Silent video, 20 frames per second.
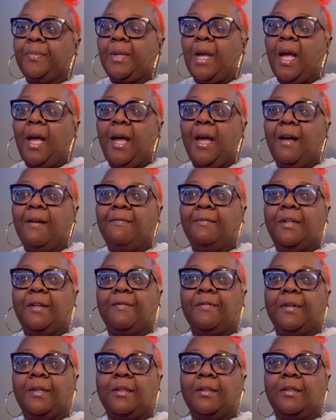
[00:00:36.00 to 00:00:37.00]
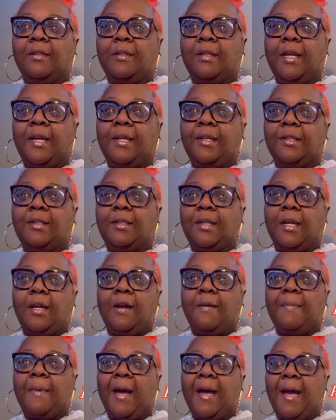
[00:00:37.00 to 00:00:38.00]
I have different things set
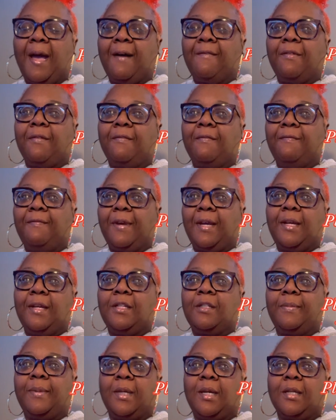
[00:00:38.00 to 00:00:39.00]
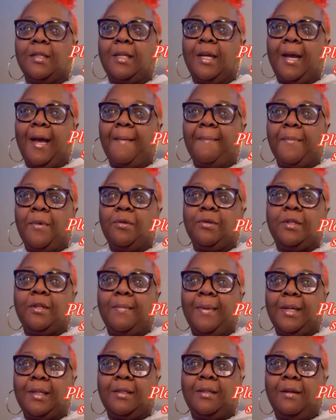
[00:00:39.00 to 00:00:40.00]
up. I haven't finished because I got most
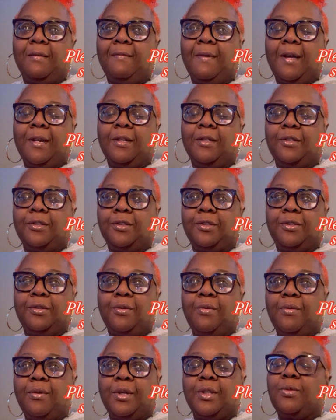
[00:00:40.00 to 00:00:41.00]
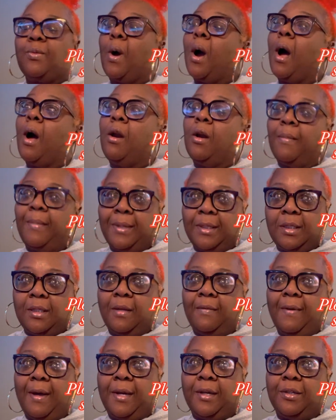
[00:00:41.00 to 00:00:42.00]
of my stuff out of the storage, well, all of my
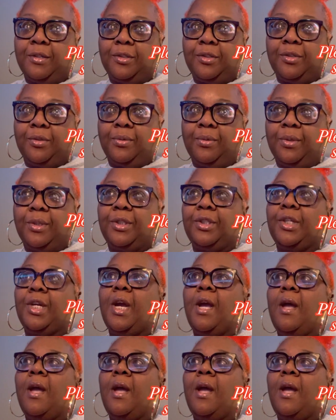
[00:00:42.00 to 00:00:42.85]
stuff out of the storage.